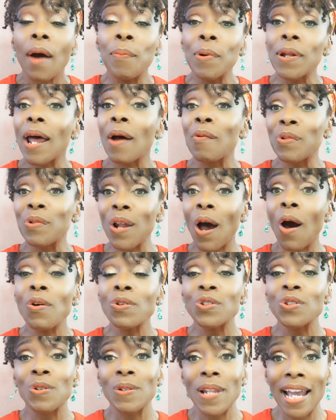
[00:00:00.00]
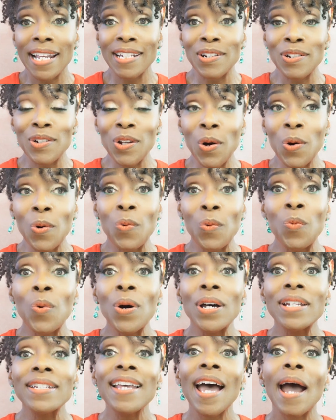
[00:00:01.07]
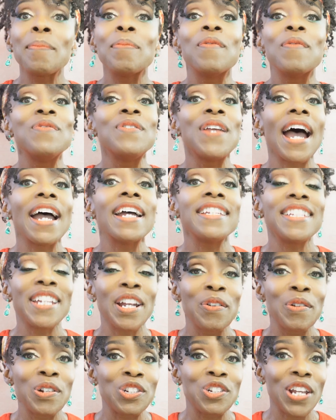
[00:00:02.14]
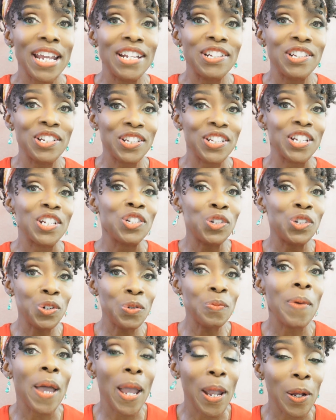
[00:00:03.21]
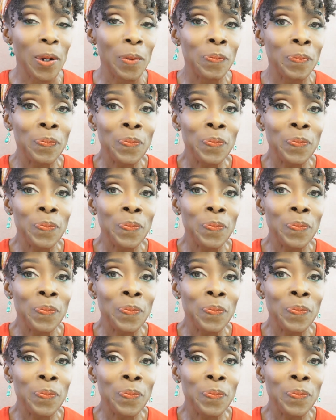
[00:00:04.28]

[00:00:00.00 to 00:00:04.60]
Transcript: But I would also like to know what type of dietary changes did you make